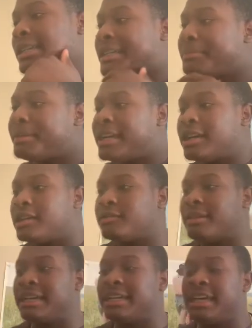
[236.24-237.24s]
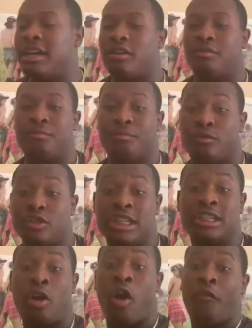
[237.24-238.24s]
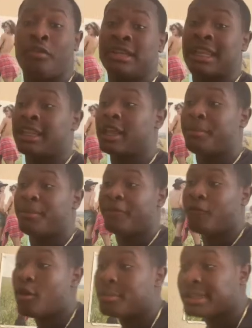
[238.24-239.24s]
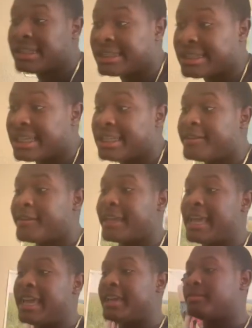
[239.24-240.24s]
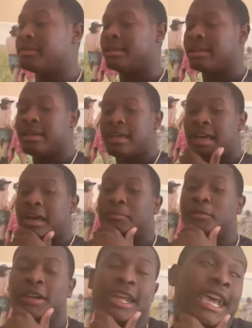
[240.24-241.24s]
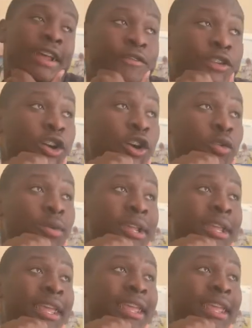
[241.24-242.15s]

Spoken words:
in these playoffs right now, just off of their performances in their games. I'm going to have to go with